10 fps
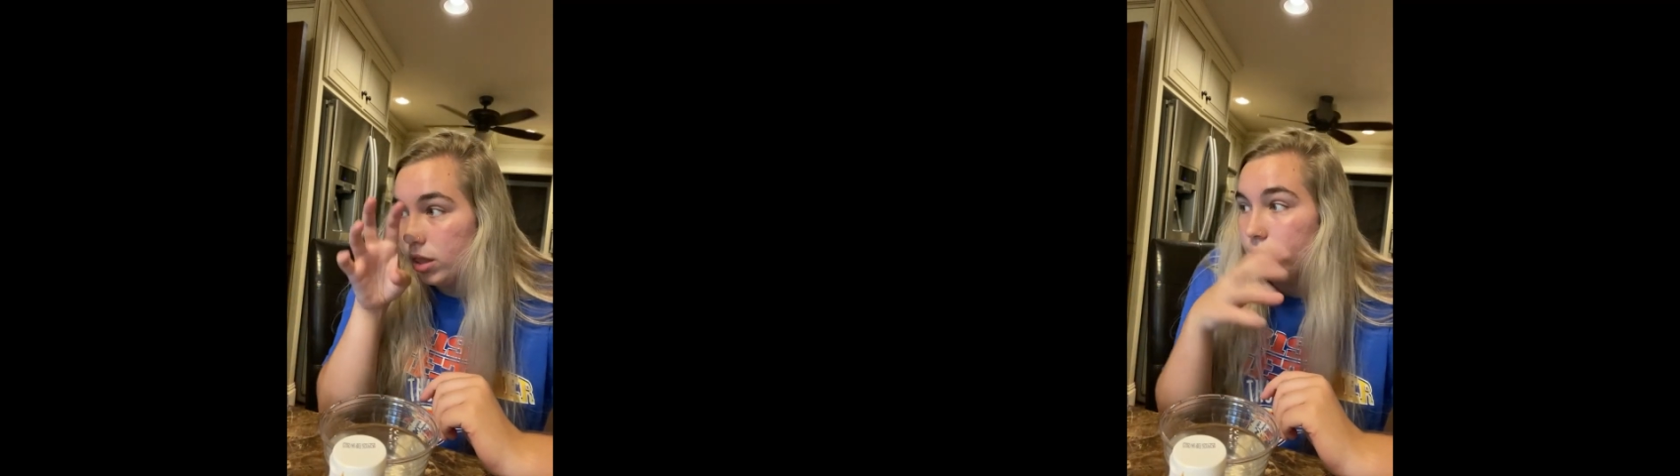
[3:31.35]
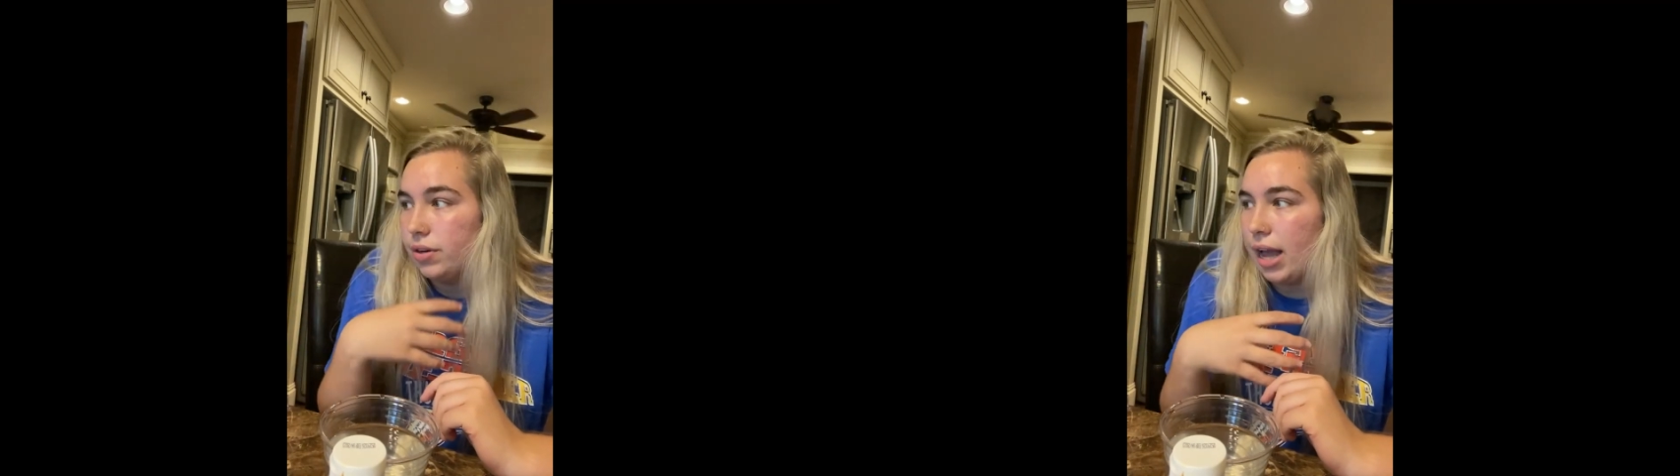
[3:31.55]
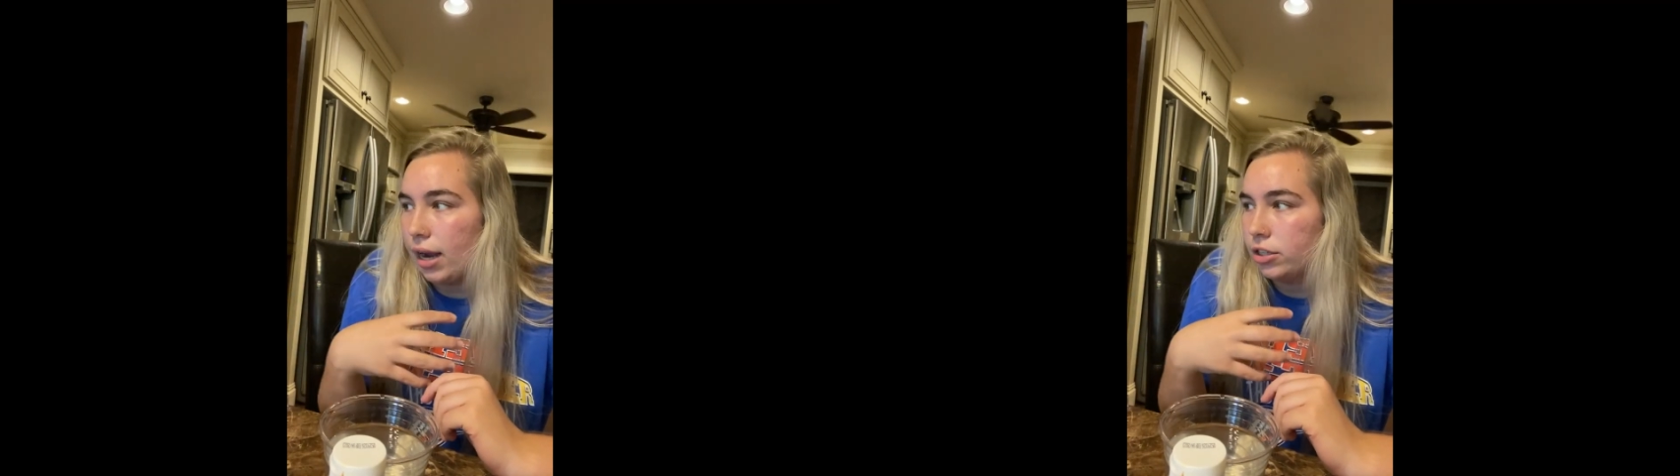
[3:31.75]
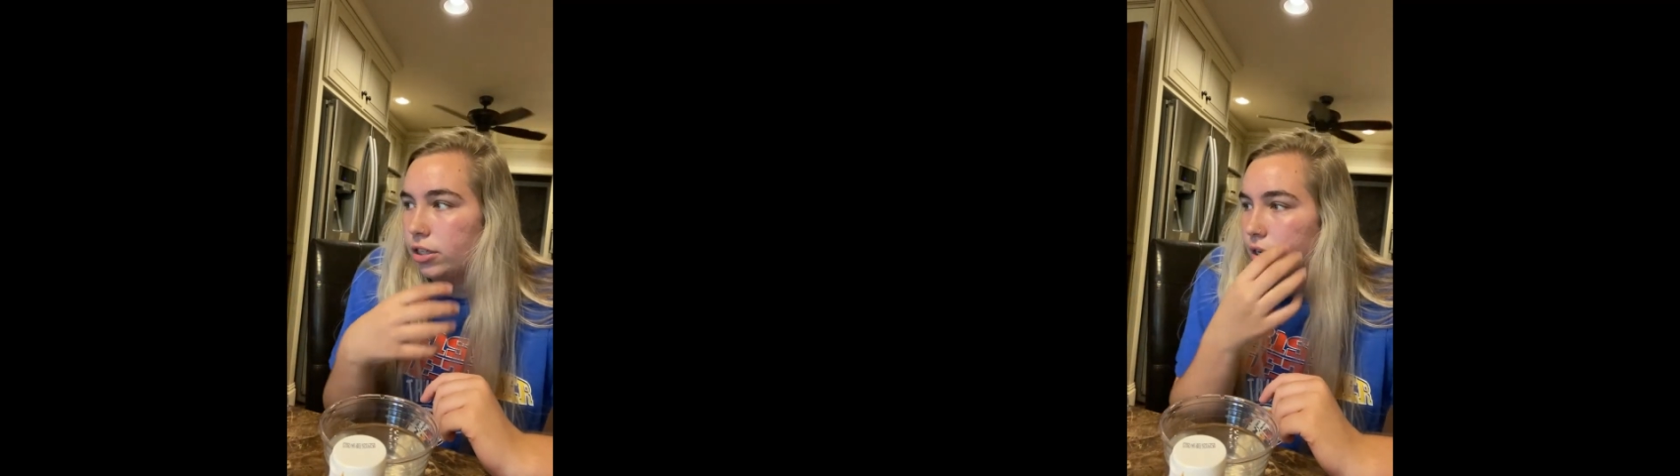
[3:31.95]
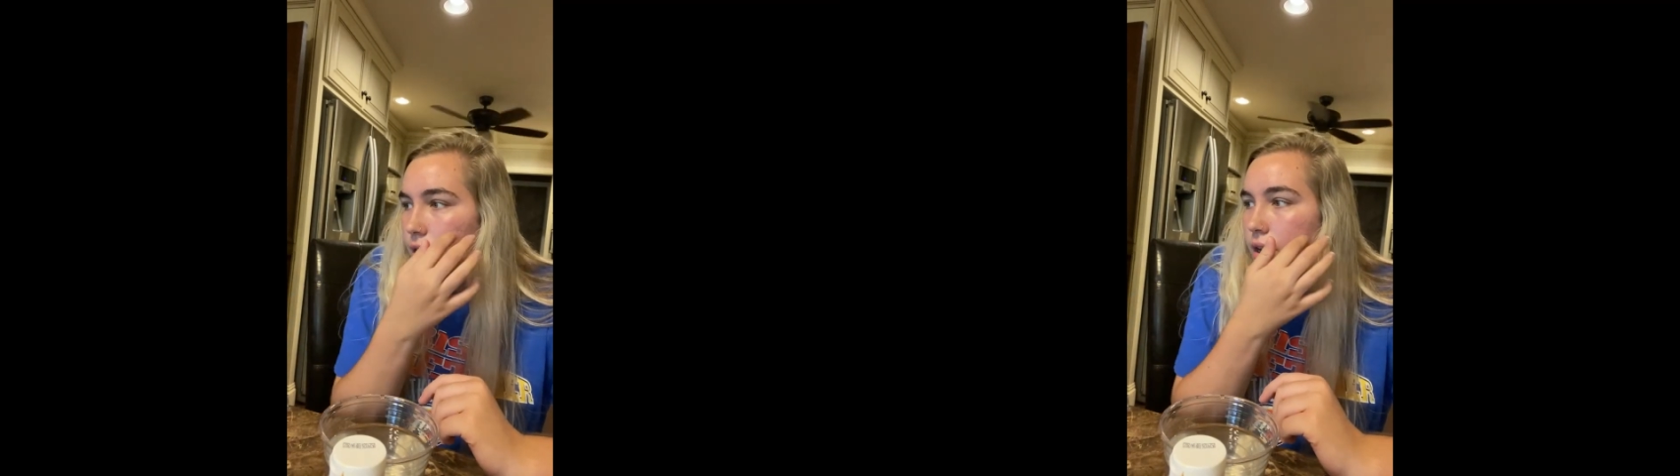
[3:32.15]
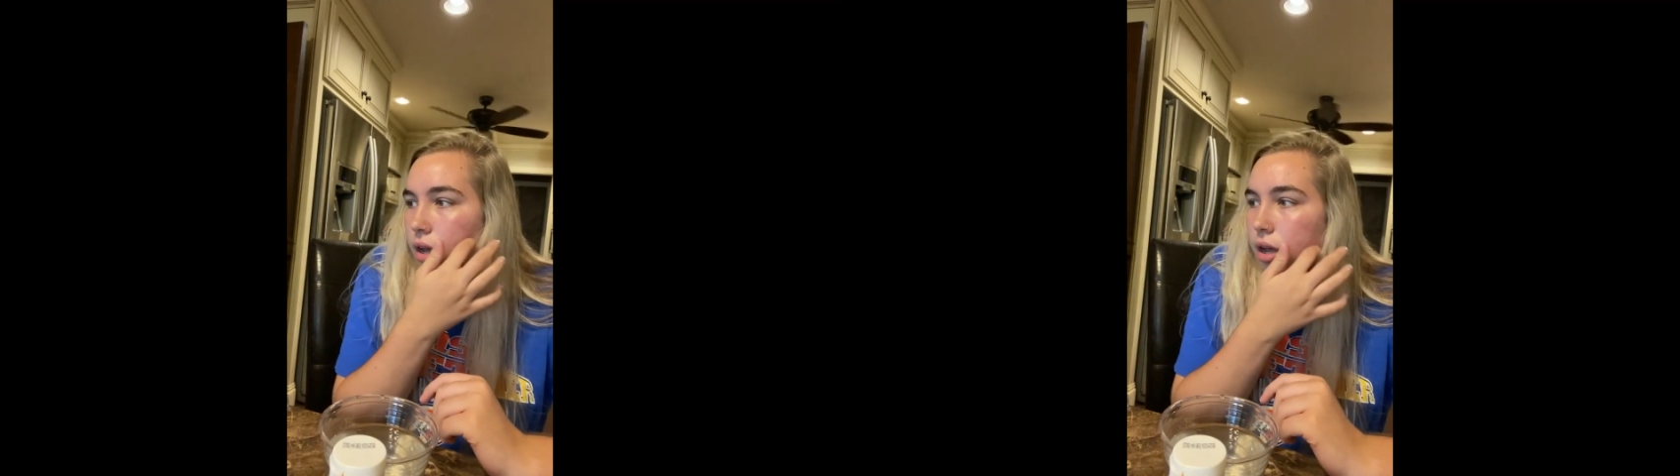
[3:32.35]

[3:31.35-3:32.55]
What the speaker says: the reaction